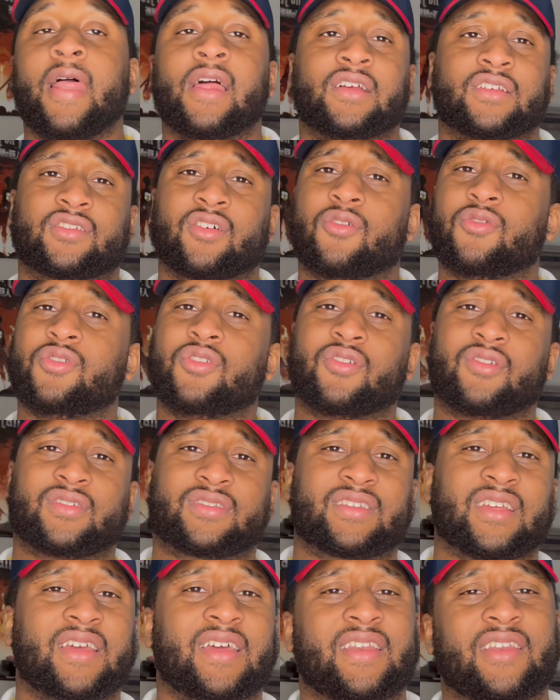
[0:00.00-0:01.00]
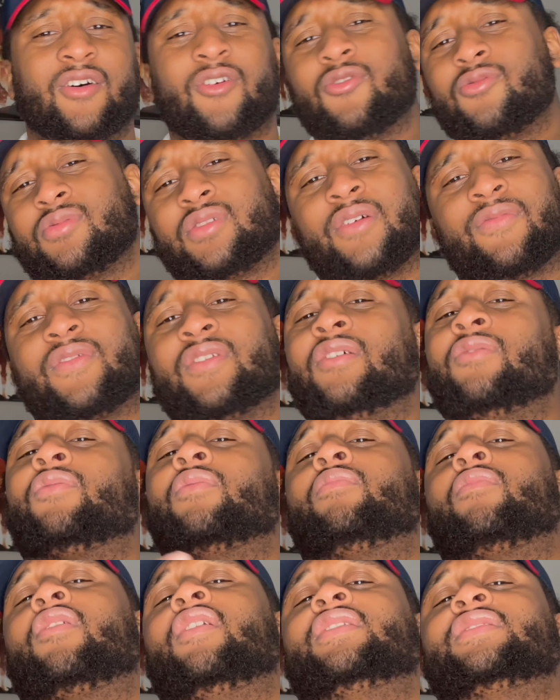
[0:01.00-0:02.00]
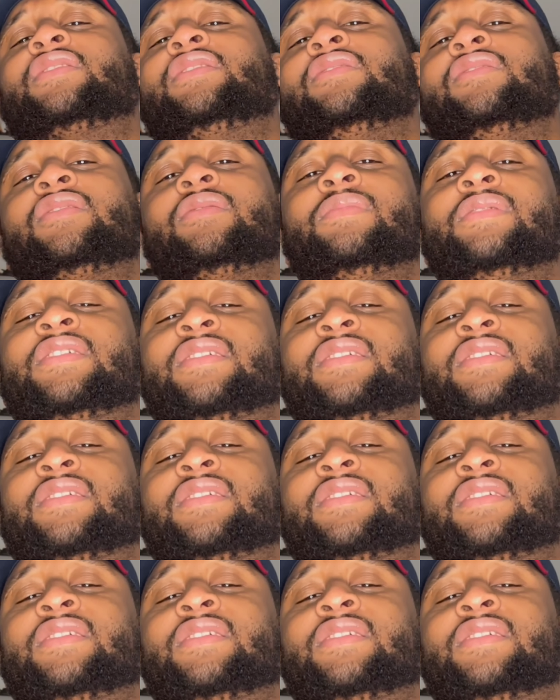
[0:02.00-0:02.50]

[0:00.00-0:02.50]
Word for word: So you know what I'm saying. Those different little remarks she used to be